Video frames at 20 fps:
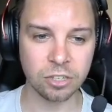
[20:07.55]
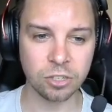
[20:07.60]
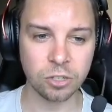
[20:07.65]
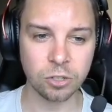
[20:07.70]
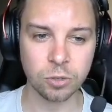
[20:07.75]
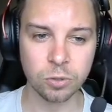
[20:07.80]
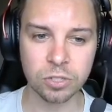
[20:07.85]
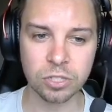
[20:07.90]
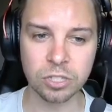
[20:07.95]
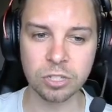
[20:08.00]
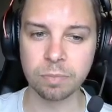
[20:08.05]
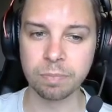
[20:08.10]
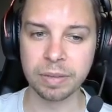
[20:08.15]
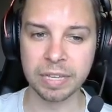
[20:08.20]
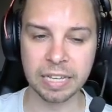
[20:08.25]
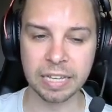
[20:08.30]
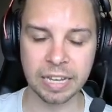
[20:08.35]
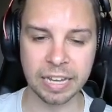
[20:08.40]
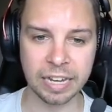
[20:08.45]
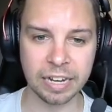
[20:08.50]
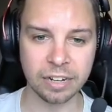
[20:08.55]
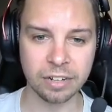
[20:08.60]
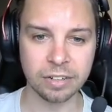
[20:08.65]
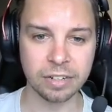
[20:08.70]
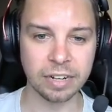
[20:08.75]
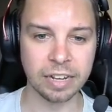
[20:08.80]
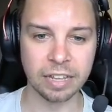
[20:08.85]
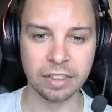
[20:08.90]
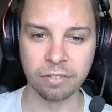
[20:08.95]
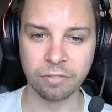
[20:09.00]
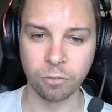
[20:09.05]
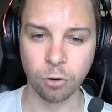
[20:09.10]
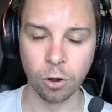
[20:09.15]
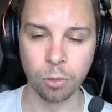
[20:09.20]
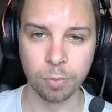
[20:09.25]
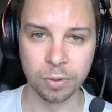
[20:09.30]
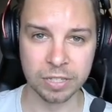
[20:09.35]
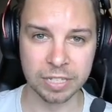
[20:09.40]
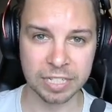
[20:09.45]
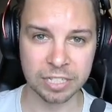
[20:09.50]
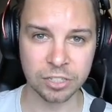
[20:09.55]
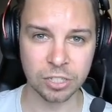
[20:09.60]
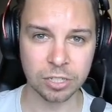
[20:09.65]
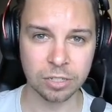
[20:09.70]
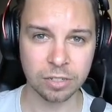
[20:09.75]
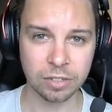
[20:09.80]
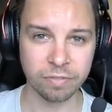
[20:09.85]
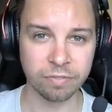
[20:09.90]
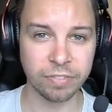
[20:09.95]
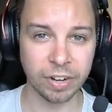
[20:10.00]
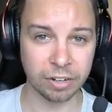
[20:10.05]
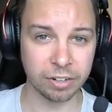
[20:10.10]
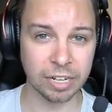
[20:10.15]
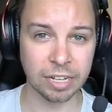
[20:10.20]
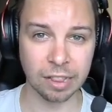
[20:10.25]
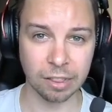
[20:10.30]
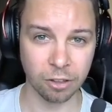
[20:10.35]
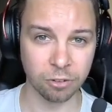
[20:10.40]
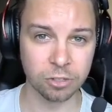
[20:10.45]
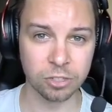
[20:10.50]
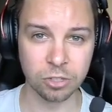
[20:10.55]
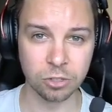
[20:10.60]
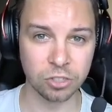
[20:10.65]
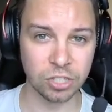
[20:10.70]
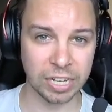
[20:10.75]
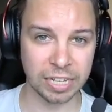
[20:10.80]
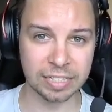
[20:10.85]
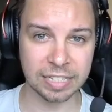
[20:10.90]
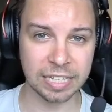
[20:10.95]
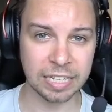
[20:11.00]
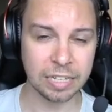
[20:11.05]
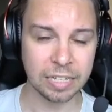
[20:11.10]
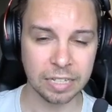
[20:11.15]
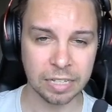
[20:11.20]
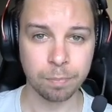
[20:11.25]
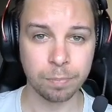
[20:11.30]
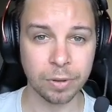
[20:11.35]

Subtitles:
used to be here in the 4th position, very close to JT,